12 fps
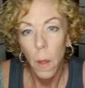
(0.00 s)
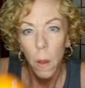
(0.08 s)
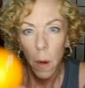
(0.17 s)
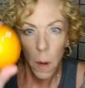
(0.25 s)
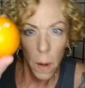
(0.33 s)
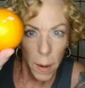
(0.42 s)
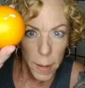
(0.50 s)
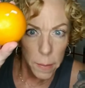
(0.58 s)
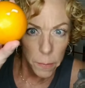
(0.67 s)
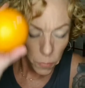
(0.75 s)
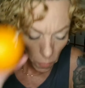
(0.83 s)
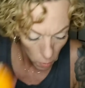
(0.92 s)
All right.
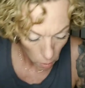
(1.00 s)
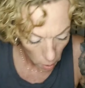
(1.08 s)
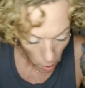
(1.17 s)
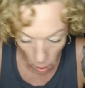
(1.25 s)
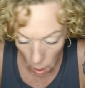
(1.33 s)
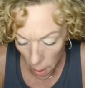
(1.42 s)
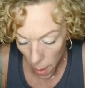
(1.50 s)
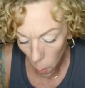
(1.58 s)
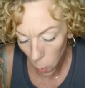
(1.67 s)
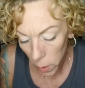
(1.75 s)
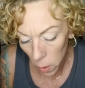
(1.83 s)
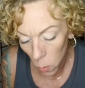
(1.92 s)
And
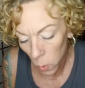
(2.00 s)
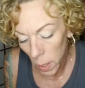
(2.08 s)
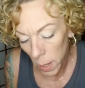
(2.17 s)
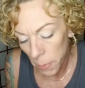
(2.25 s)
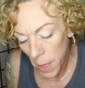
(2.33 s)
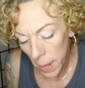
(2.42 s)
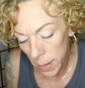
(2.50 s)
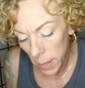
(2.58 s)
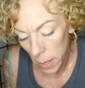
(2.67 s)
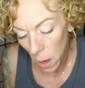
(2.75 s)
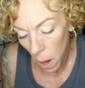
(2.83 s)
we're going to rub that in